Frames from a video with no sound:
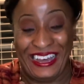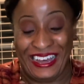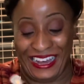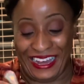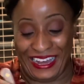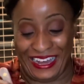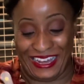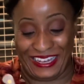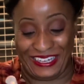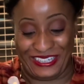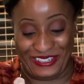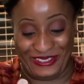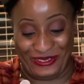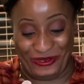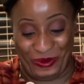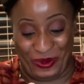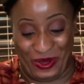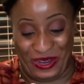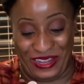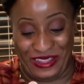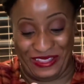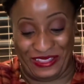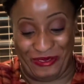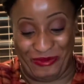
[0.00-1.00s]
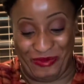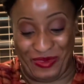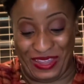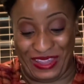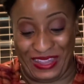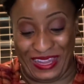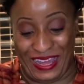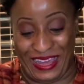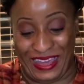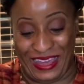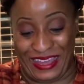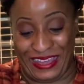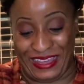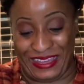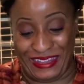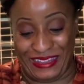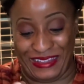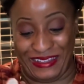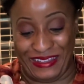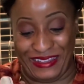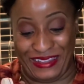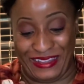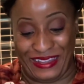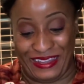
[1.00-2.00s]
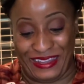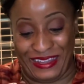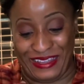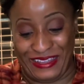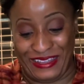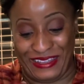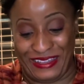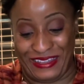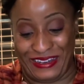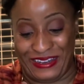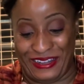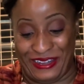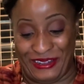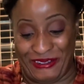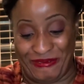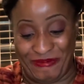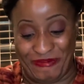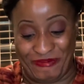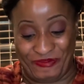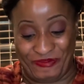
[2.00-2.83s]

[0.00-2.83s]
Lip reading: I just want it to be like, you know,